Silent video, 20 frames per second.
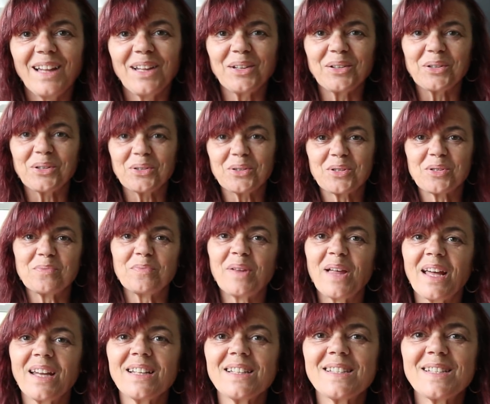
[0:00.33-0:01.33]
Hello YouTube
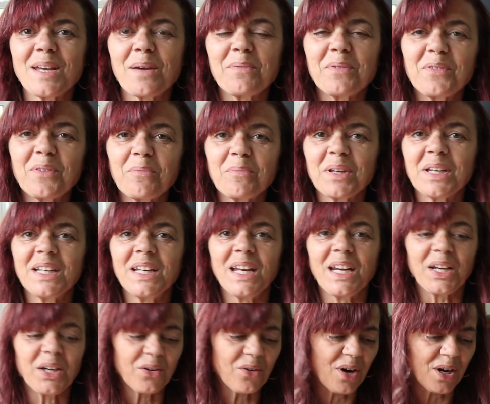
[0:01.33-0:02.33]
land, it's Debbie from the
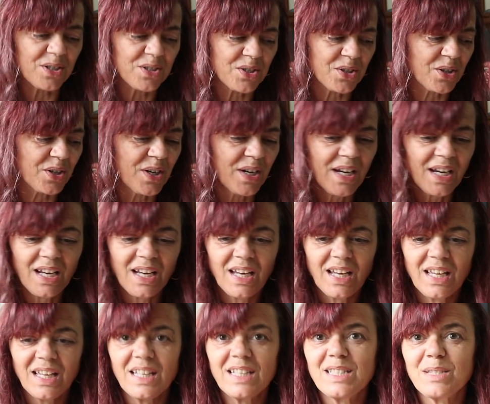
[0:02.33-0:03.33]
Canadian Crocheter.
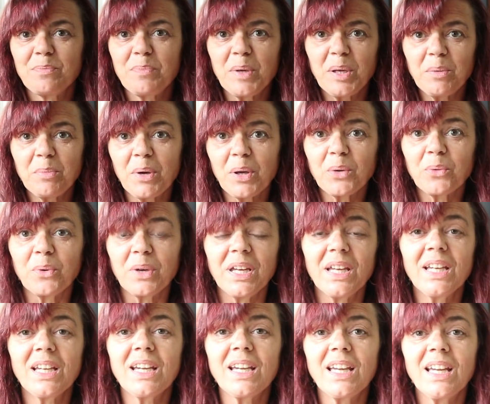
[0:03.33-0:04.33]
It's been about a
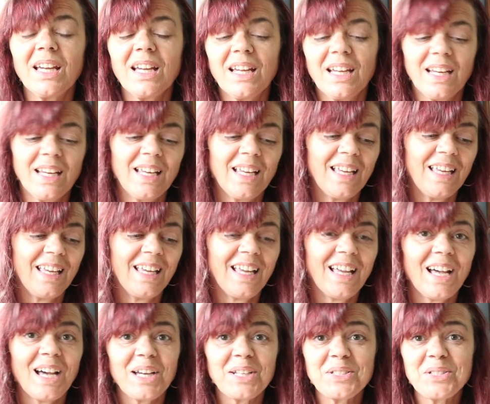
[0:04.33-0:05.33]
week.
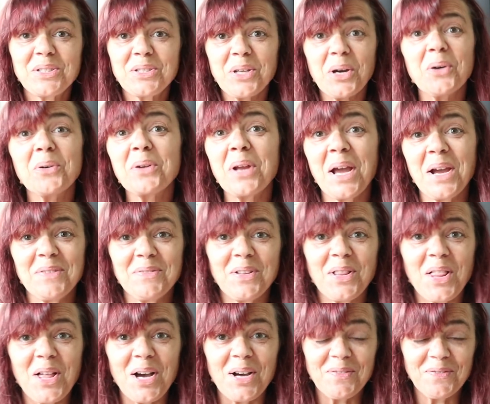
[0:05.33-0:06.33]
I don't have a
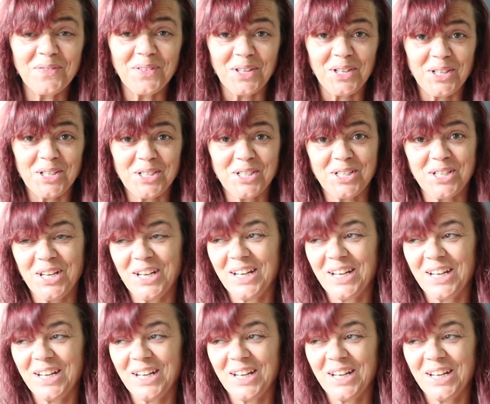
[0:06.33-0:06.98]
lot finished.